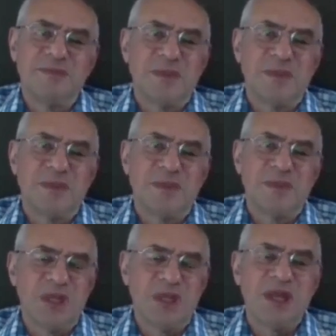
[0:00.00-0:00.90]
And
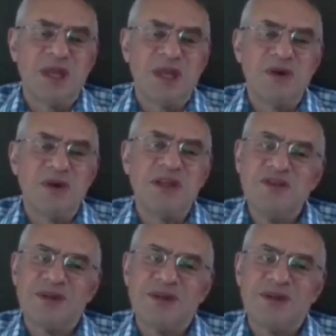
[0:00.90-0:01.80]
then you've got another
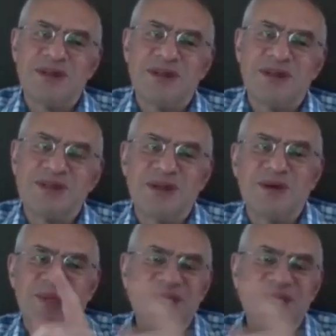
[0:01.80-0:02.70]
folder that's
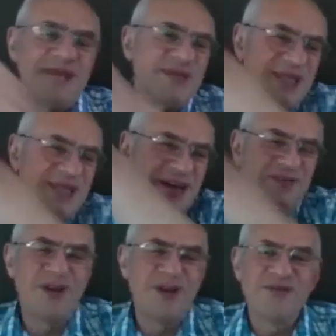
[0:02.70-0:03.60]
got the same
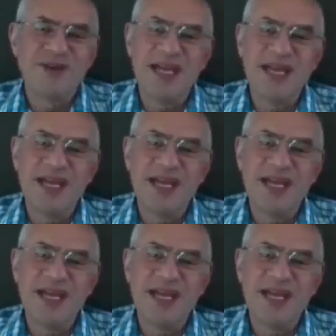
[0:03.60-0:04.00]
stuff all over